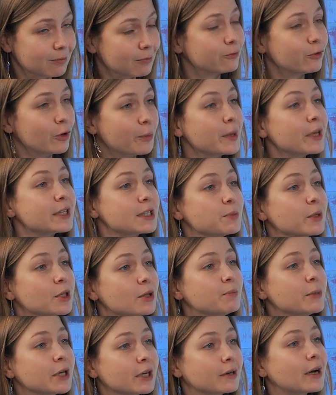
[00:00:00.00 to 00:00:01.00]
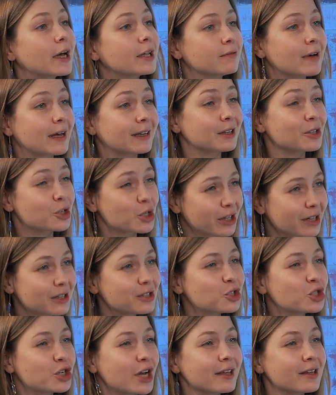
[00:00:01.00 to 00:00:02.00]
for me, it's been a big advantage. And
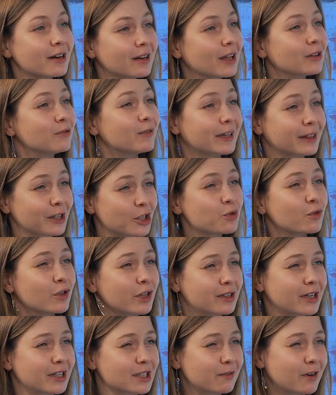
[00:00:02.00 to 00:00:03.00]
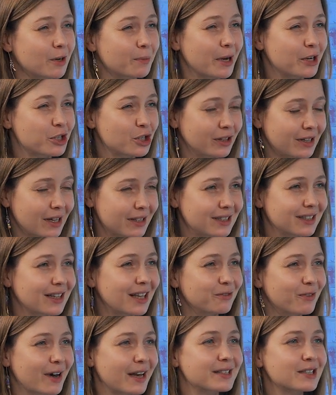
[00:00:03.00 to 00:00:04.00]
it's general advantage for the transformation. That's an
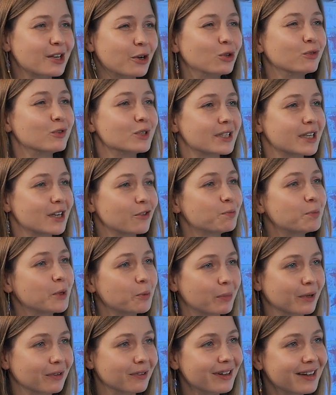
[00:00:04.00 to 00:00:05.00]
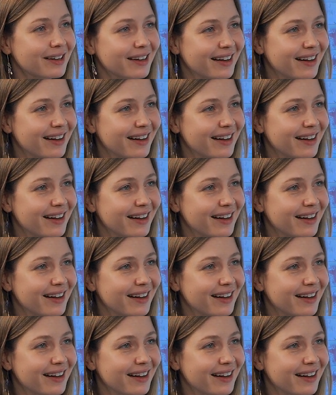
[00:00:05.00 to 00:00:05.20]
advice I always give people.